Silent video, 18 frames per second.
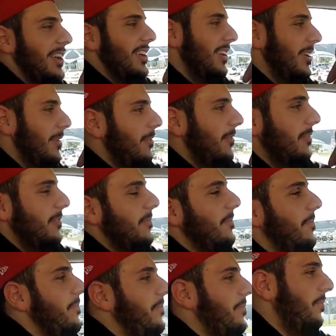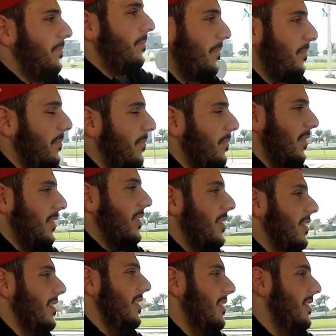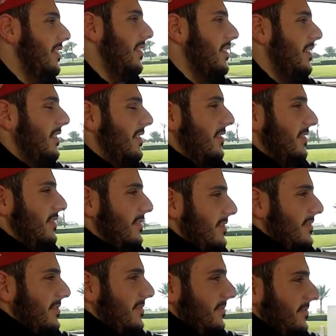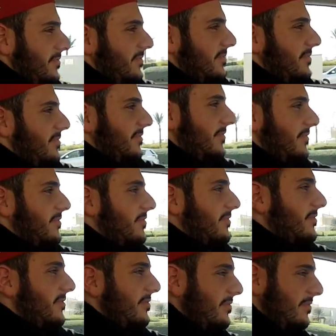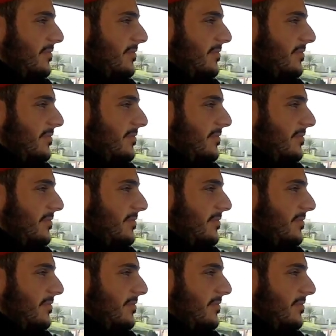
I'm sure you've shocked them with your ridicule before.